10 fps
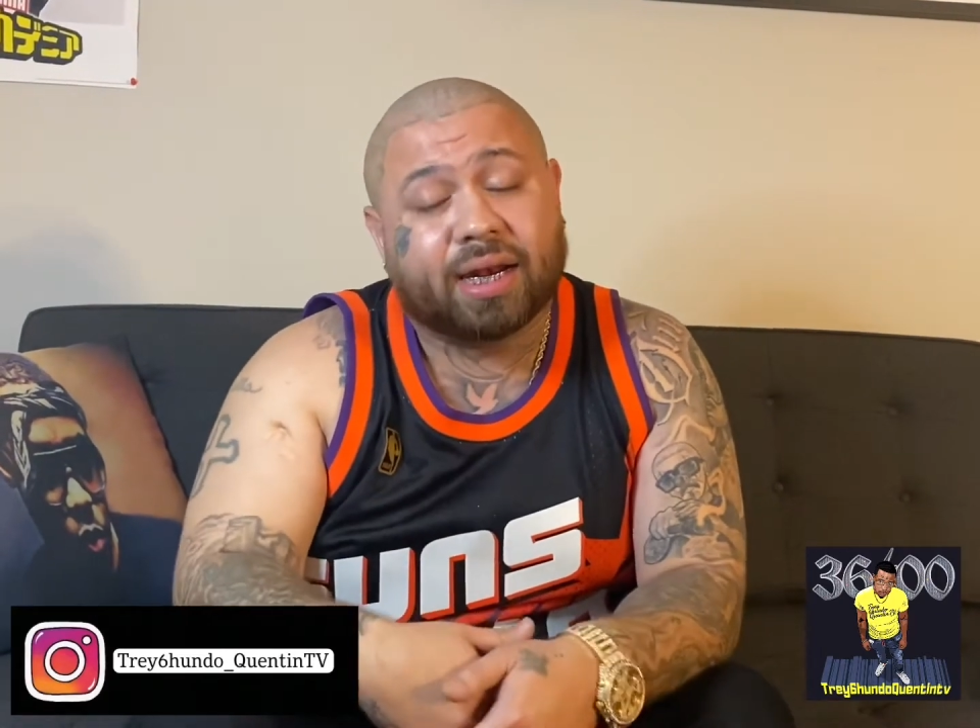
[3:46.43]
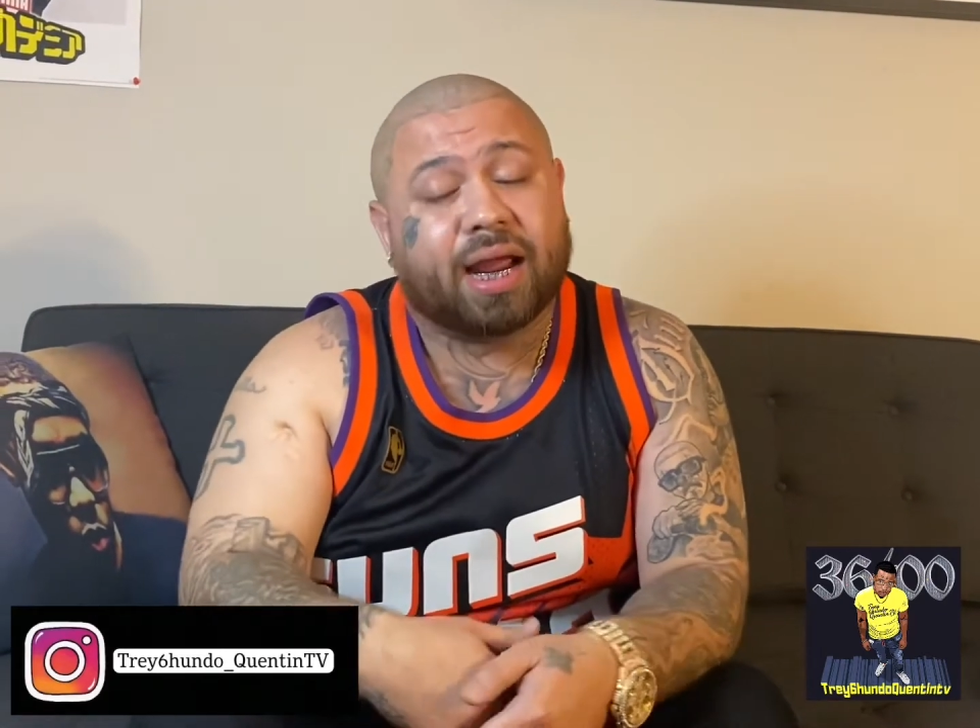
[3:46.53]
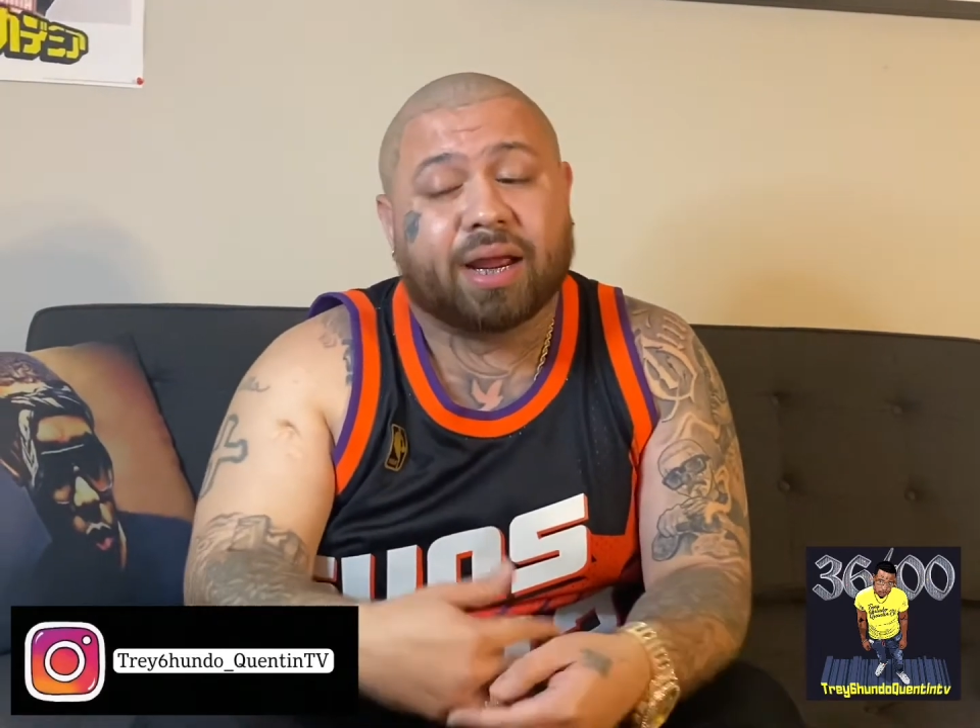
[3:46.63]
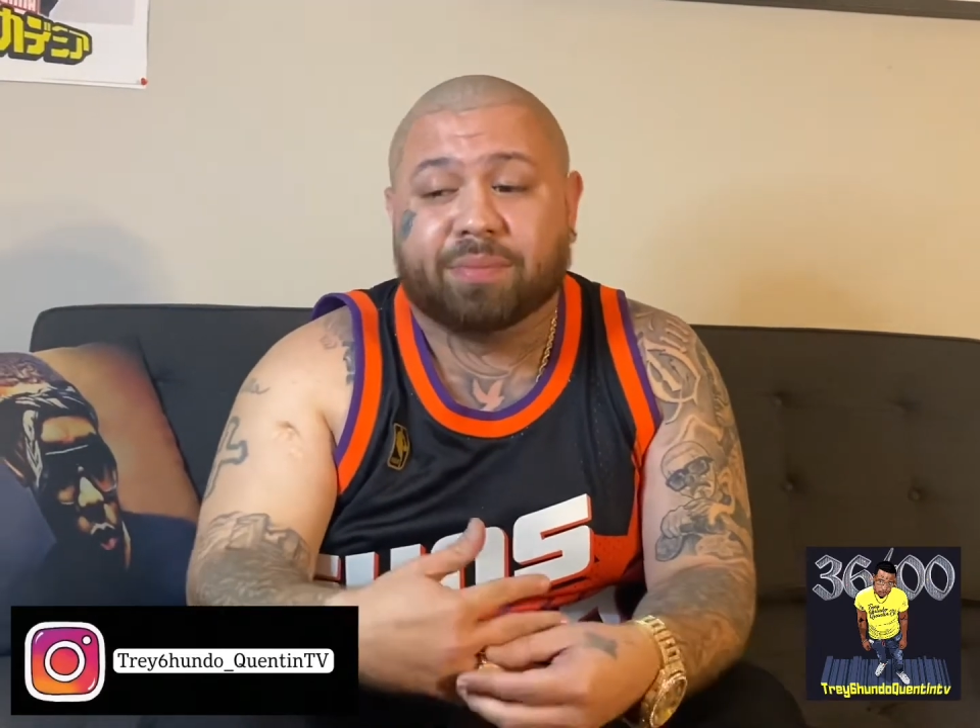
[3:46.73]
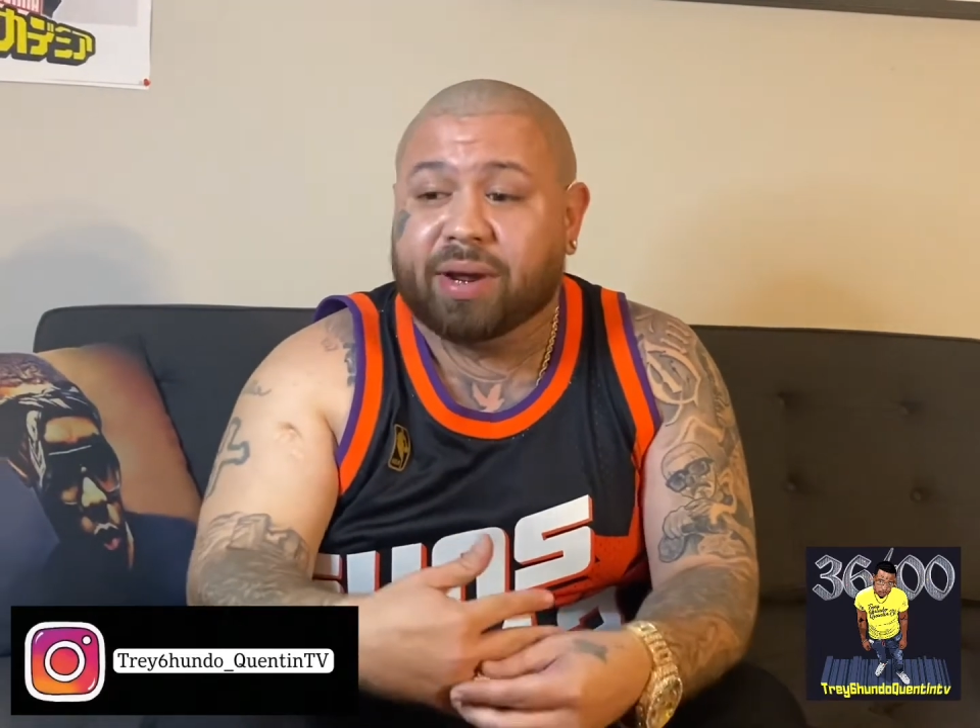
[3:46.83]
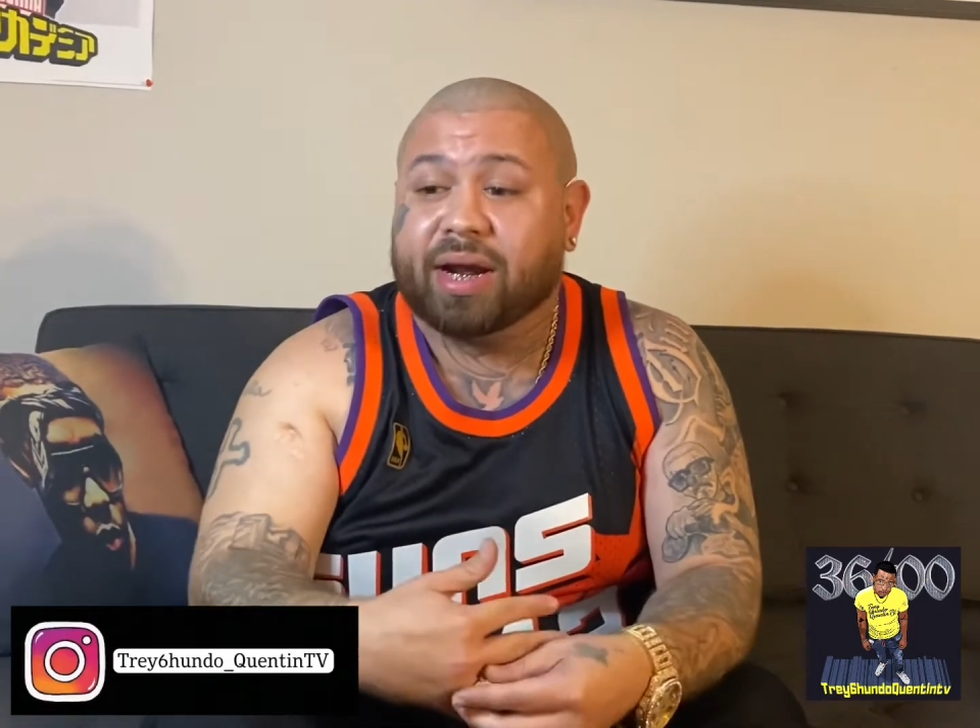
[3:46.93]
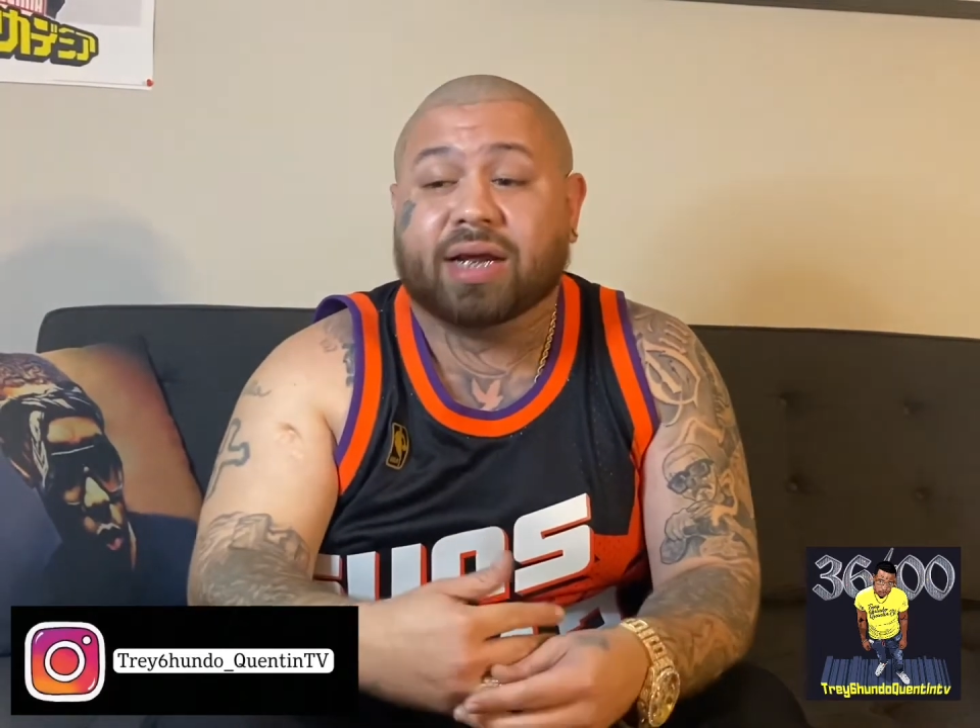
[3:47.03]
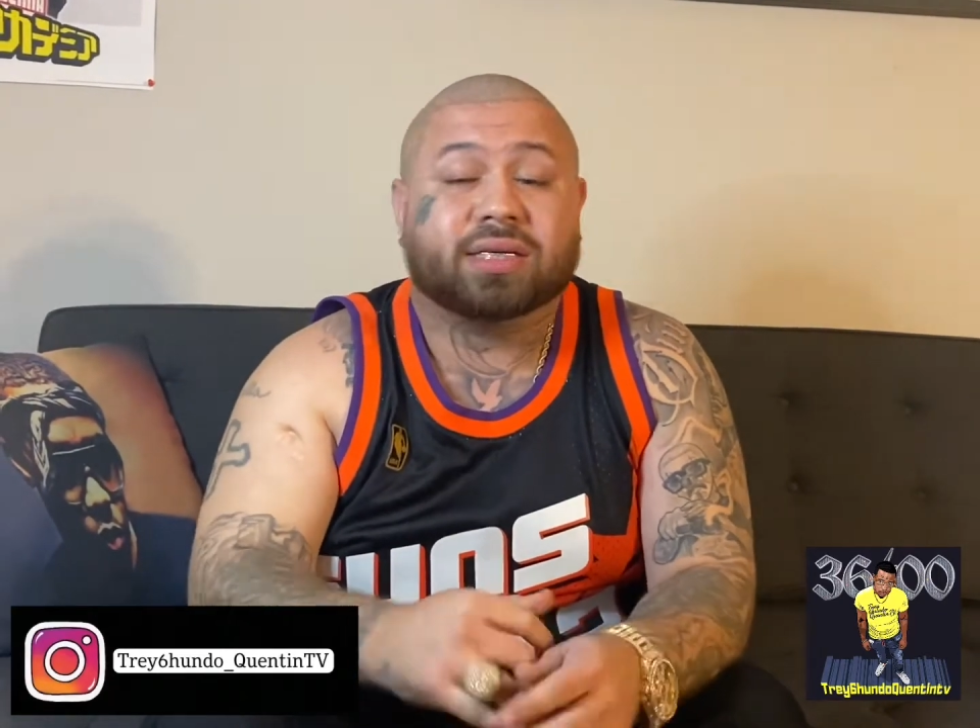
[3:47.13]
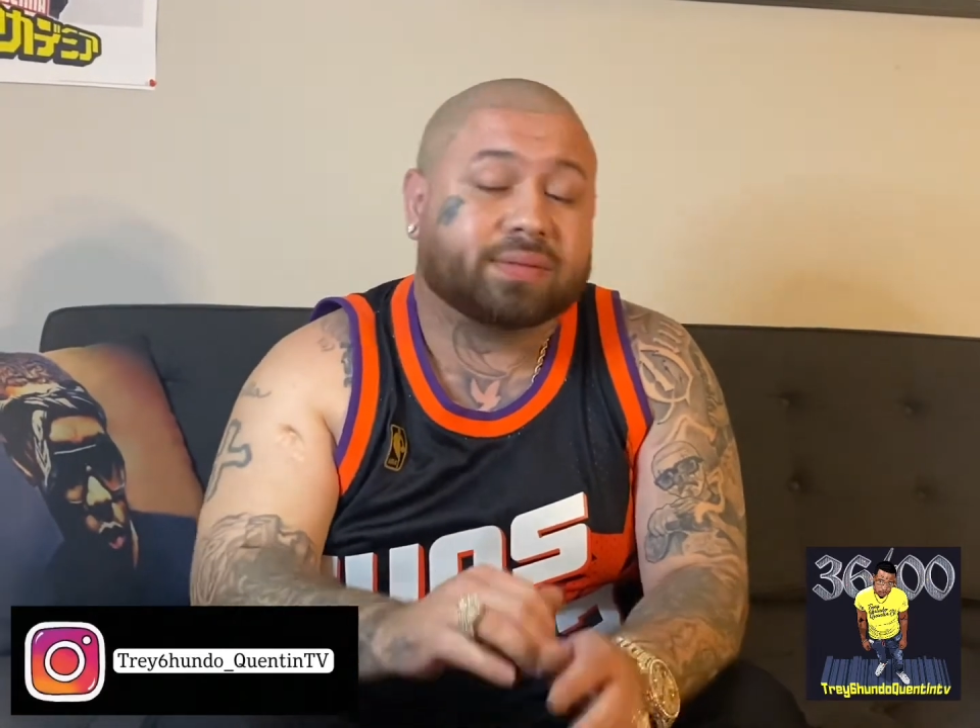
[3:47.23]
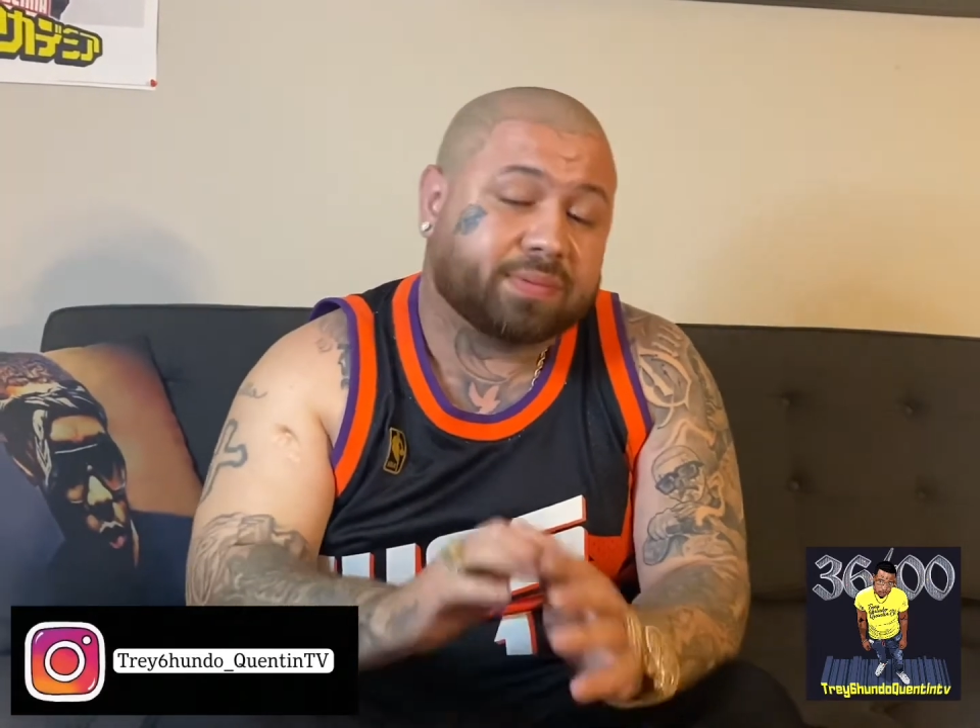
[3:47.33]
like, man,
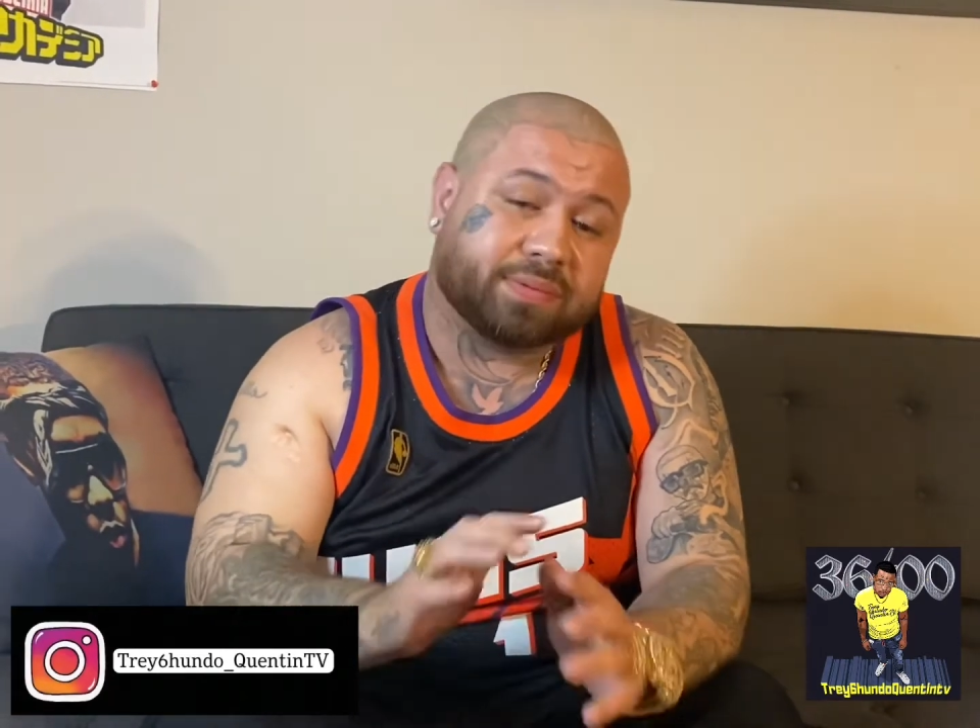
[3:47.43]
that's